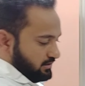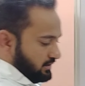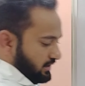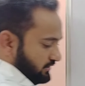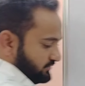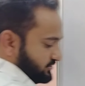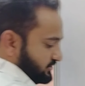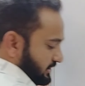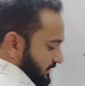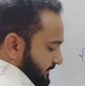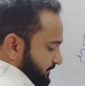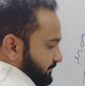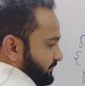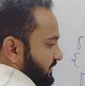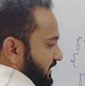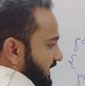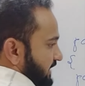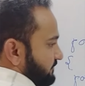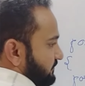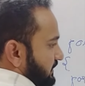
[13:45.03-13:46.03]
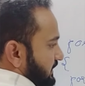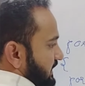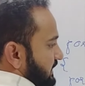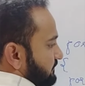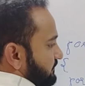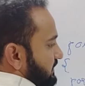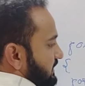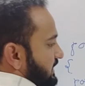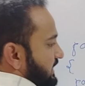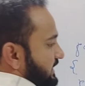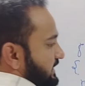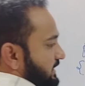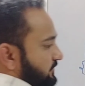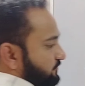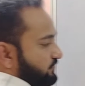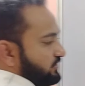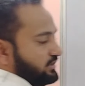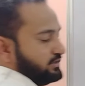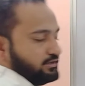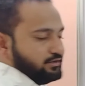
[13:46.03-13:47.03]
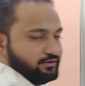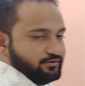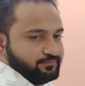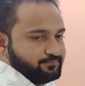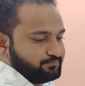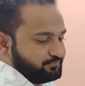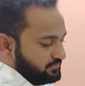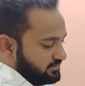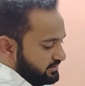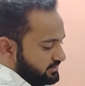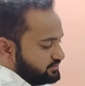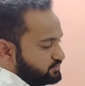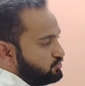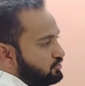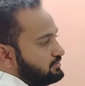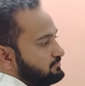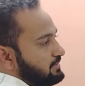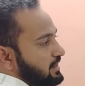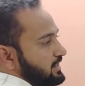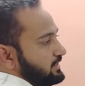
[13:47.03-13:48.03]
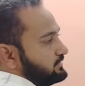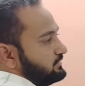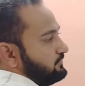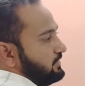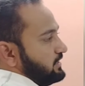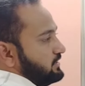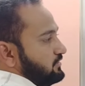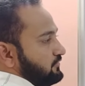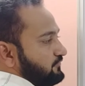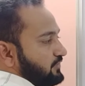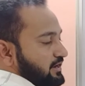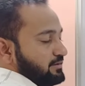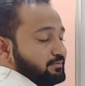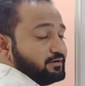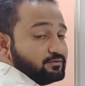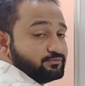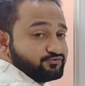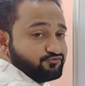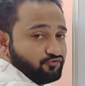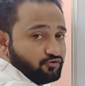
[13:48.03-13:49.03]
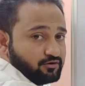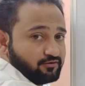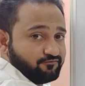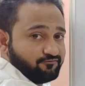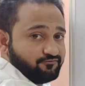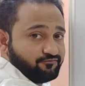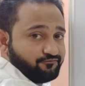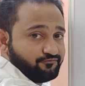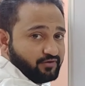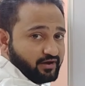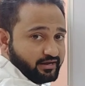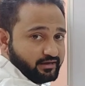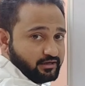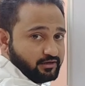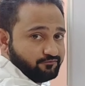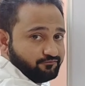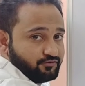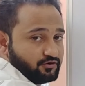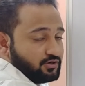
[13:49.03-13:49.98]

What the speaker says: Now see, it will leave one line and wait here. It's going back. The value of I becomes what? 5.